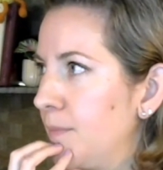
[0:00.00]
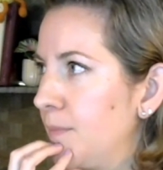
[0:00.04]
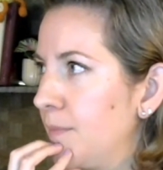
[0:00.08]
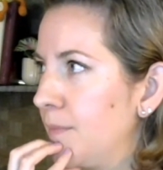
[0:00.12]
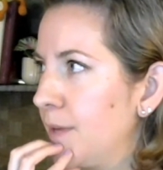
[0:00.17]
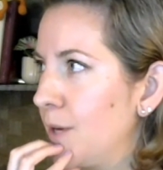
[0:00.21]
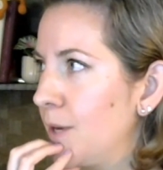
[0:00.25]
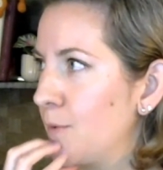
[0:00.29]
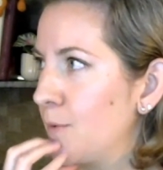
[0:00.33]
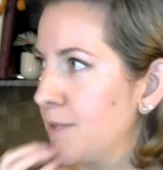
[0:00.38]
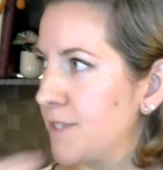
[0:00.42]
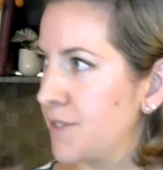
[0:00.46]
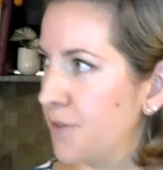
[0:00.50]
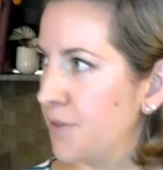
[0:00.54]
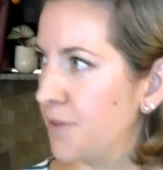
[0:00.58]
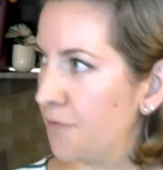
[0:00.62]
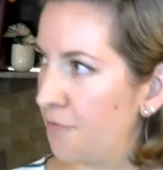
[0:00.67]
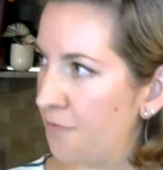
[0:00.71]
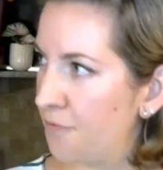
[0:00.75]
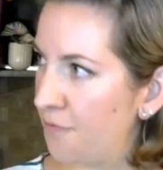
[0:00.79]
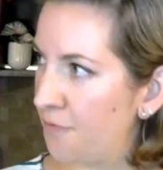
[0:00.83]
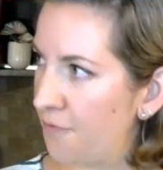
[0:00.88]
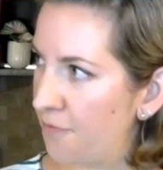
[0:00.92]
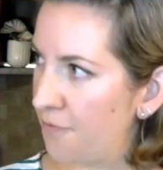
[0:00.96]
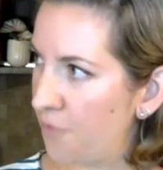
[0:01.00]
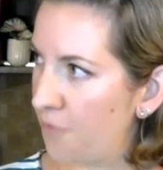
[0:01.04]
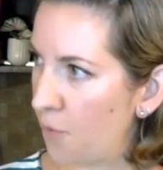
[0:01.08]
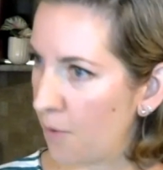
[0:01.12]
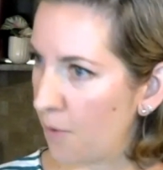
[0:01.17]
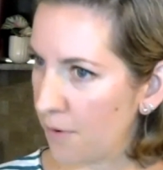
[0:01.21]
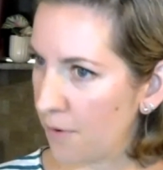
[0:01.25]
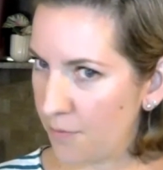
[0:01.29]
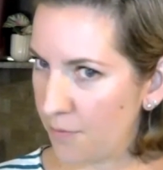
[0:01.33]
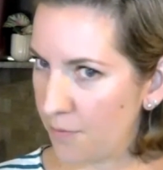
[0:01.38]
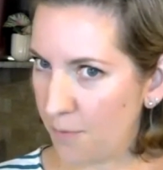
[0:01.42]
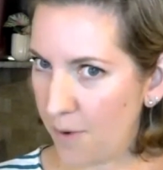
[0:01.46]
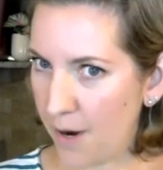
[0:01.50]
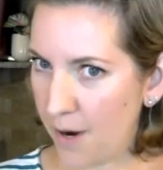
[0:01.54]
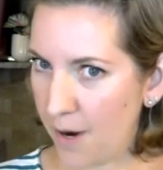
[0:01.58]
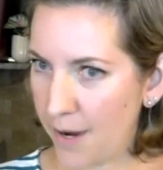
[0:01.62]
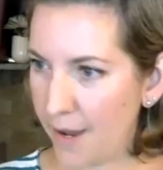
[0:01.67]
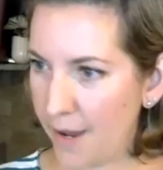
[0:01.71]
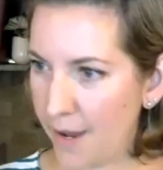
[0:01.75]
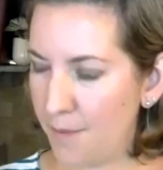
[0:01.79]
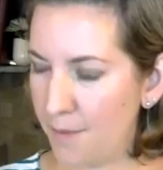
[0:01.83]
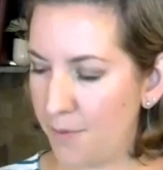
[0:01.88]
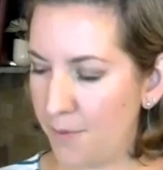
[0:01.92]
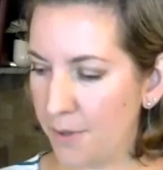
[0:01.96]
it was the fourth
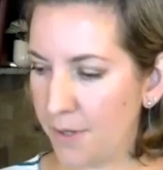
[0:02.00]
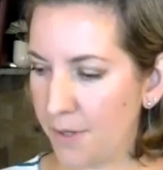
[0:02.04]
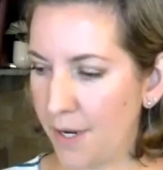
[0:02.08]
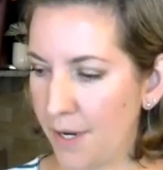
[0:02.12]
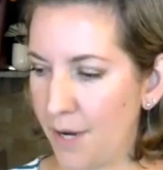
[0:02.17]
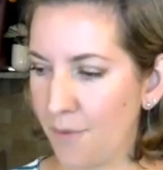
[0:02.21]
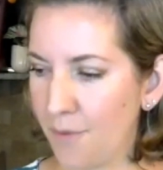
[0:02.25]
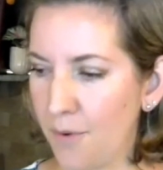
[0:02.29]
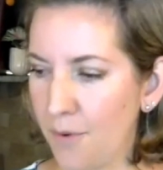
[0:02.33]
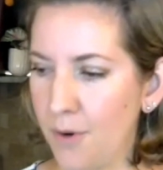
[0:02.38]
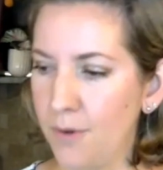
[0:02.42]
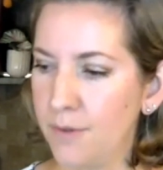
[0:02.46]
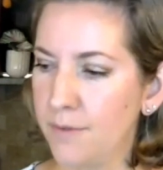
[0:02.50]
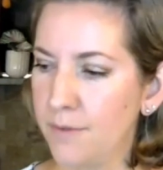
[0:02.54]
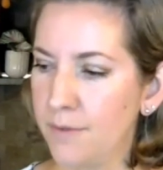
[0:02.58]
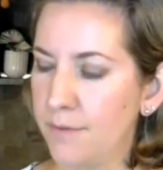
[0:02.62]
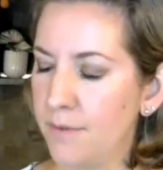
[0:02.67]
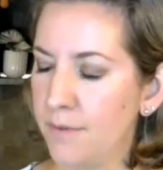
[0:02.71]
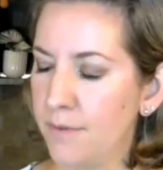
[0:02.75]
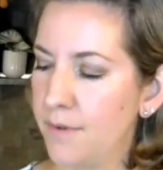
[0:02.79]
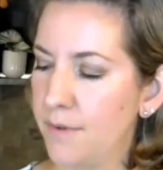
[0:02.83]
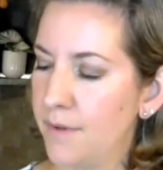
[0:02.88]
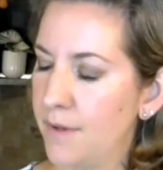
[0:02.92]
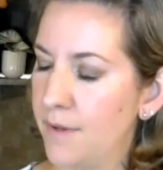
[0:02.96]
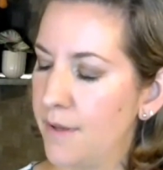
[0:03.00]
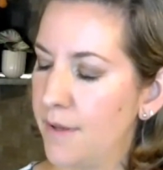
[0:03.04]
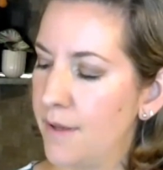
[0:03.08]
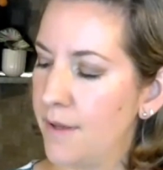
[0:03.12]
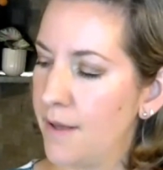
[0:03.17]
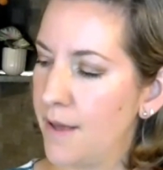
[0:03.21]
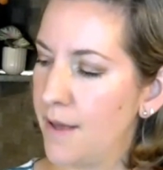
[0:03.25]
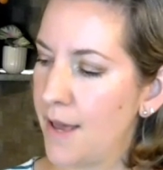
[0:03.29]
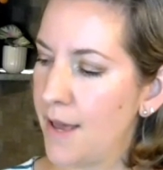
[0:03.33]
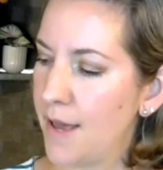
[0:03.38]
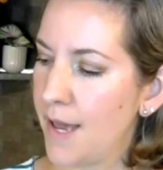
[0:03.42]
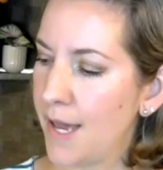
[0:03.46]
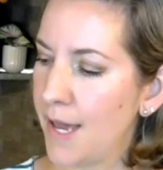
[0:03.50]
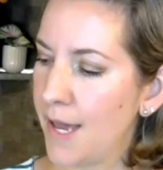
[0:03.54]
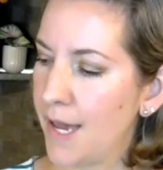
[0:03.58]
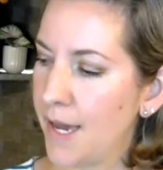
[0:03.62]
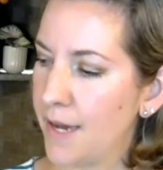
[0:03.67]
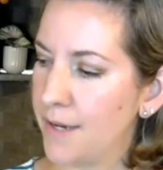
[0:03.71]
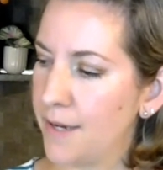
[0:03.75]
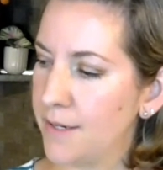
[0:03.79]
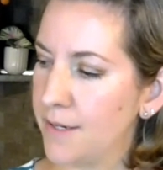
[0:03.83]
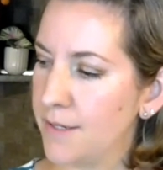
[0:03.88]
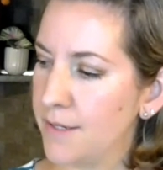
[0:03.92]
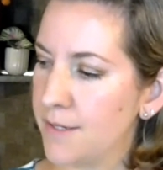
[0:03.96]
YA book I wrote.
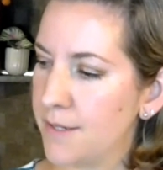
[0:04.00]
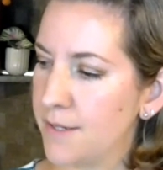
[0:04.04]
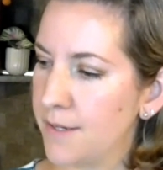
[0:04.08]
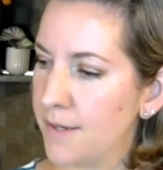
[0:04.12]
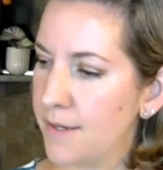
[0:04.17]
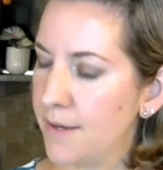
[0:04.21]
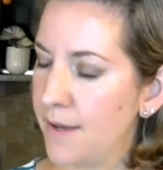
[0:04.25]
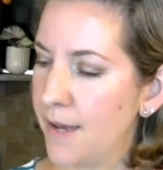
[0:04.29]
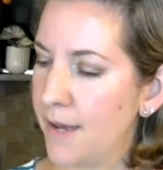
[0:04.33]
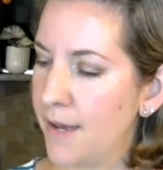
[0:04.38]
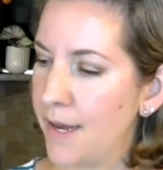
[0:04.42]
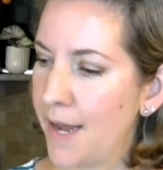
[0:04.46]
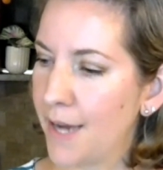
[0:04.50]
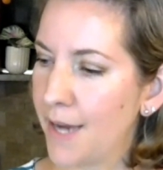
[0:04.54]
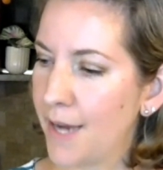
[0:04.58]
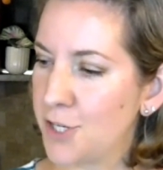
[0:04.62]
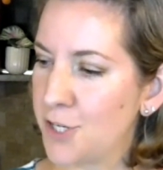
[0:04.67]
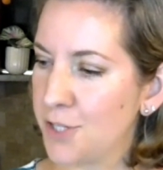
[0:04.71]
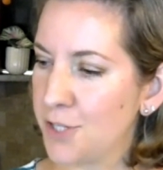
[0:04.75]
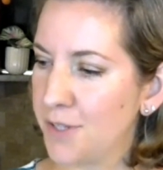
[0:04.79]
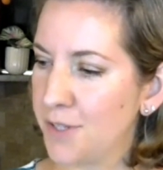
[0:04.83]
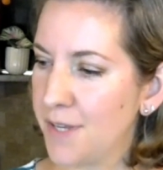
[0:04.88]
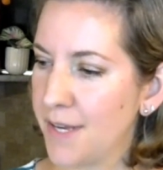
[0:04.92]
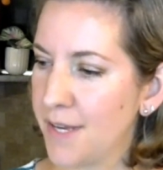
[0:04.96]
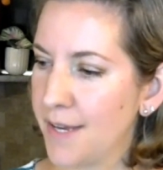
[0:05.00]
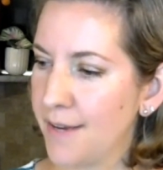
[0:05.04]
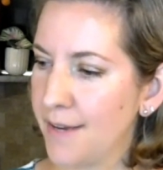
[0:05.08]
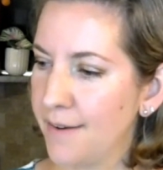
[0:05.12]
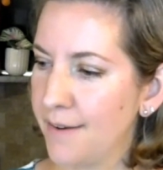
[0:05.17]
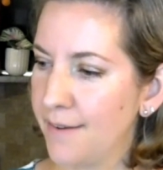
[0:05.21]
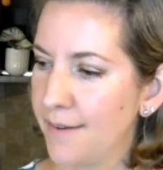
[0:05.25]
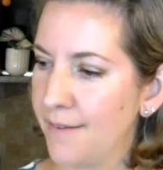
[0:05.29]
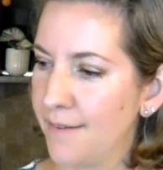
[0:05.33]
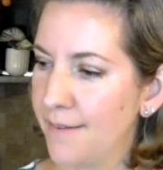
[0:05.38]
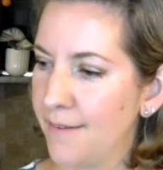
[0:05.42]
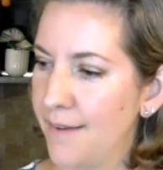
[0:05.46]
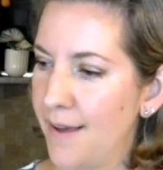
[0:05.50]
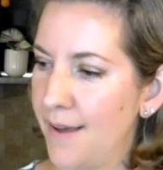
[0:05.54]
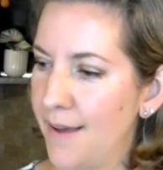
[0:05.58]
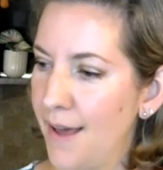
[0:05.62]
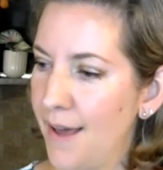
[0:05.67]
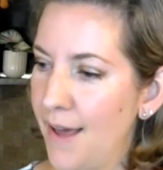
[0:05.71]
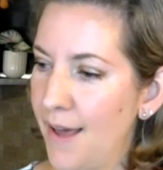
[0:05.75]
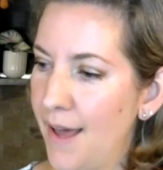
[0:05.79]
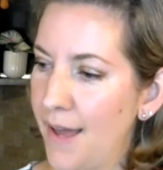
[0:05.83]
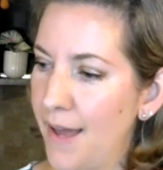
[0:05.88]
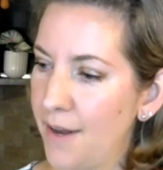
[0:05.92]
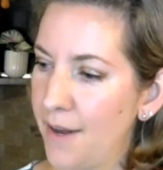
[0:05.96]
And it actually,
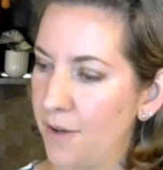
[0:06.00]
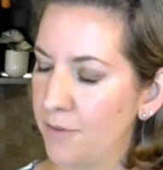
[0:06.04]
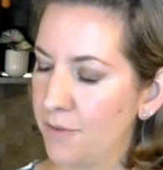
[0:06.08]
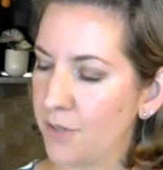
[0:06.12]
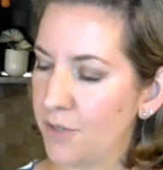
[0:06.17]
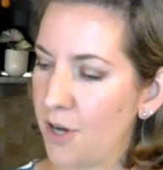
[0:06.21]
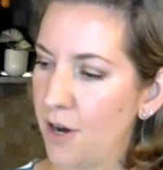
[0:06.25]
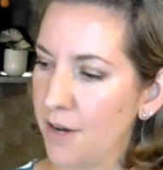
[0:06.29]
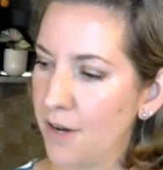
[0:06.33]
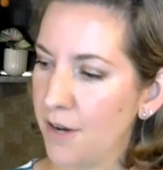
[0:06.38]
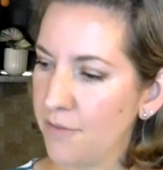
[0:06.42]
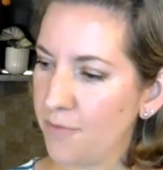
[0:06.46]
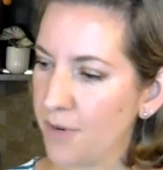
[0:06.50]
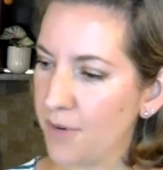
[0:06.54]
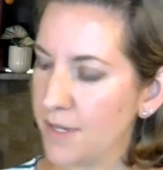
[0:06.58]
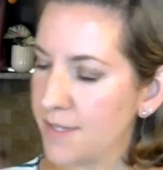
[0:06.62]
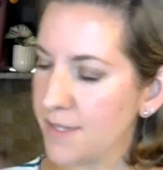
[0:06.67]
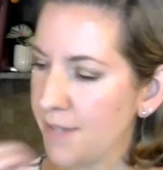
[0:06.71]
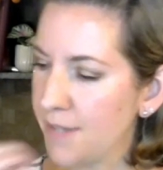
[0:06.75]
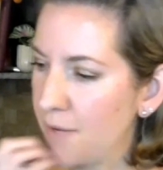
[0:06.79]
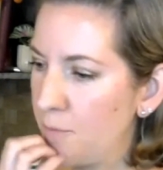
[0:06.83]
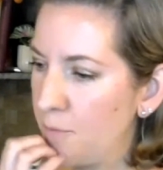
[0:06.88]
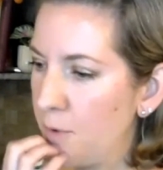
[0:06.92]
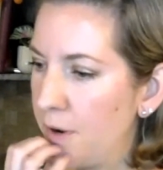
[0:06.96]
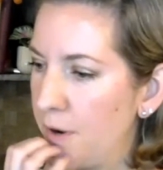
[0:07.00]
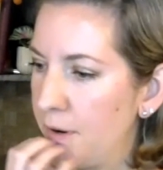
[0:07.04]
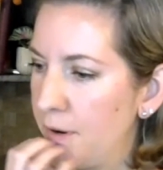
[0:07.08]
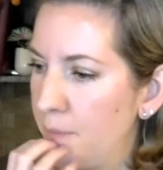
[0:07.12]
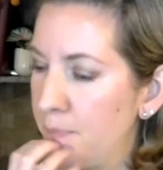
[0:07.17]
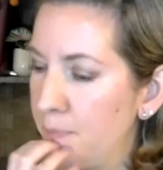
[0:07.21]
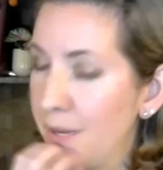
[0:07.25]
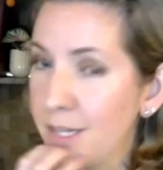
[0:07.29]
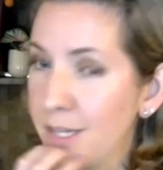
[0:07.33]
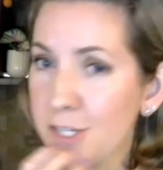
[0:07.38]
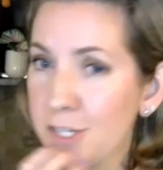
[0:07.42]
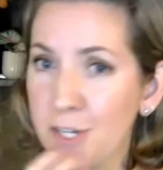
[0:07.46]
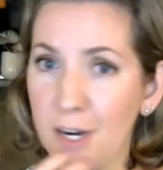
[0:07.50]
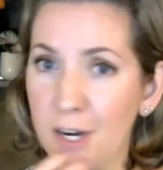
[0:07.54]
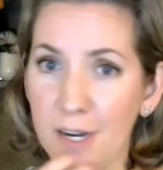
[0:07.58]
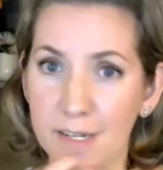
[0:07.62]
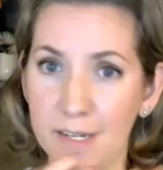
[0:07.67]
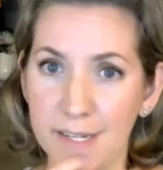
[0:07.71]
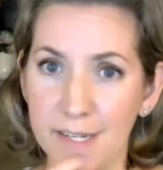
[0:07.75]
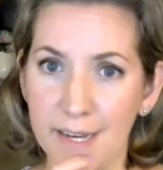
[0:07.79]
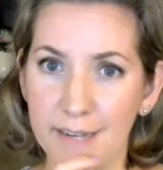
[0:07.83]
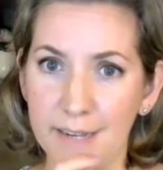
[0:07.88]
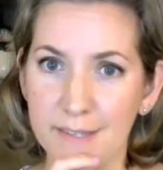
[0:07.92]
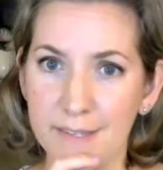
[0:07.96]
at a conference, I won a pitch
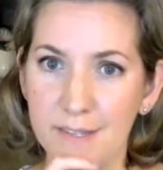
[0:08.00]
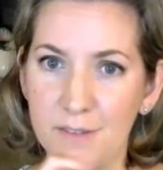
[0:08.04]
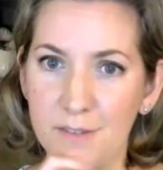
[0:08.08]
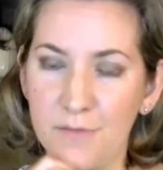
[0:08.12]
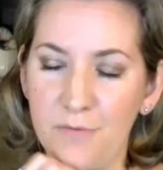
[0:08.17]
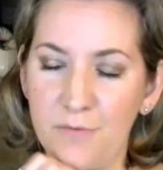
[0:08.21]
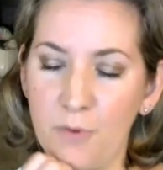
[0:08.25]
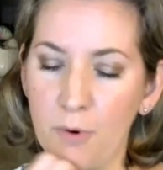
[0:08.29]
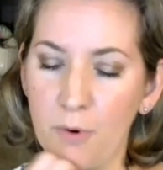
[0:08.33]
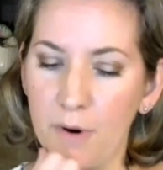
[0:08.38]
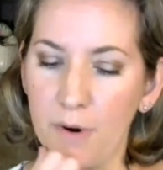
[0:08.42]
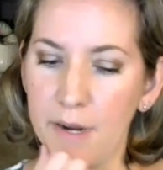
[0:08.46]
contest for